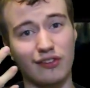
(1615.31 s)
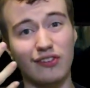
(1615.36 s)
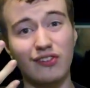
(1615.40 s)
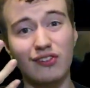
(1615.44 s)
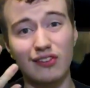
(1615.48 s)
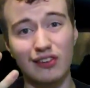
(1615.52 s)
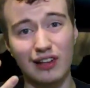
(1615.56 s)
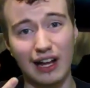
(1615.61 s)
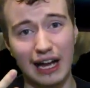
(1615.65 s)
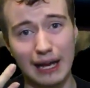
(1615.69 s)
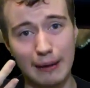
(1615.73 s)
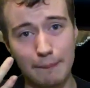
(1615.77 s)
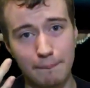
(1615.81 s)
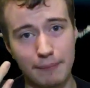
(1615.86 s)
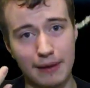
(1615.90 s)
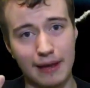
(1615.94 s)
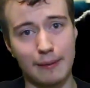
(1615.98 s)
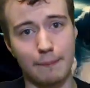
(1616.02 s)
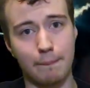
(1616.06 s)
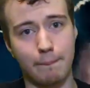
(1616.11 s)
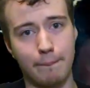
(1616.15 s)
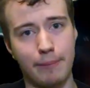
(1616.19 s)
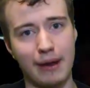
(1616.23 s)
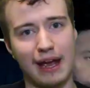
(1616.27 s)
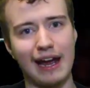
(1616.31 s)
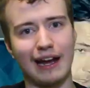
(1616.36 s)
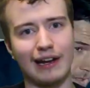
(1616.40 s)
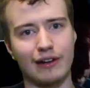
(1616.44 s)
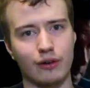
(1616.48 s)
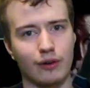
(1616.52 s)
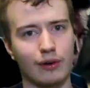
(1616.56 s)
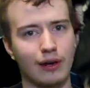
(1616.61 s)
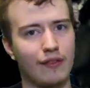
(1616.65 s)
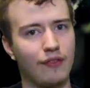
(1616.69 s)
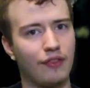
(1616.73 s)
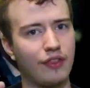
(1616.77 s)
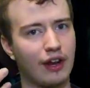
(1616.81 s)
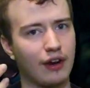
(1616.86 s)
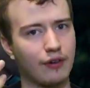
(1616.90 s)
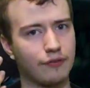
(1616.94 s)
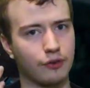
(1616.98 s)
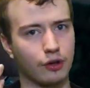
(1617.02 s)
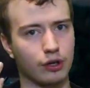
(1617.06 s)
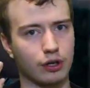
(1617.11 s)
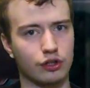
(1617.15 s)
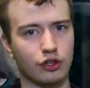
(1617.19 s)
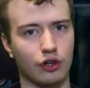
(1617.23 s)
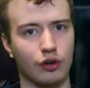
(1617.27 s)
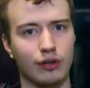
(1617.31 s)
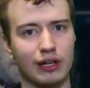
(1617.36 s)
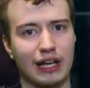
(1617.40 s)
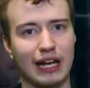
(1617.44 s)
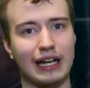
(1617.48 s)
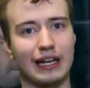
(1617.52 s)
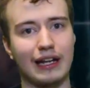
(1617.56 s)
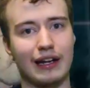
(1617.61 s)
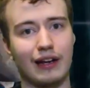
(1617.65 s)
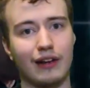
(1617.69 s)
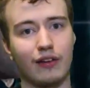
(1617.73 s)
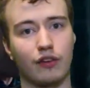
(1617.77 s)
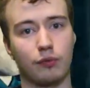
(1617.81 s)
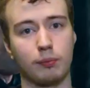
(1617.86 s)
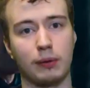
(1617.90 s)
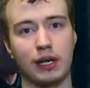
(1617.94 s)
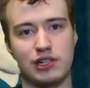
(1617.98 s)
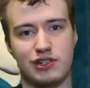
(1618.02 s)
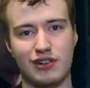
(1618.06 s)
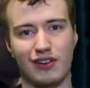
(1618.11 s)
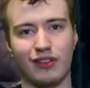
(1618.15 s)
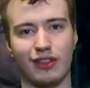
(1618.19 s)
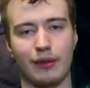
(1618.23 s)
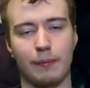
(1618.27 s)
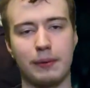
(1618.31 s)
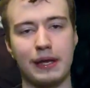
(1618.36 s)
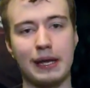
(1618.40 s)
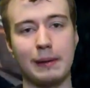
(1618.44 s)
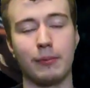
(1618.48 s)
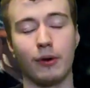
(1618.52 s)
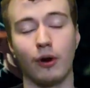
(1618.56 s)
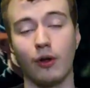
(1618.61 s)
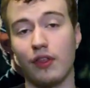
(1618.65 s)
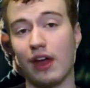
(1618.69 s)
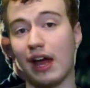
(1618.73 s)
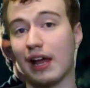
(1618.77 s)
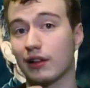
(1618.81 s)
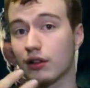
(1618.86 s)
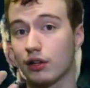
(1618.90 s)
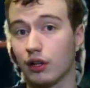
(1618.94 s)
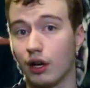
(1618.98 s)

slight bit better and therefore don't hate it as much as the people that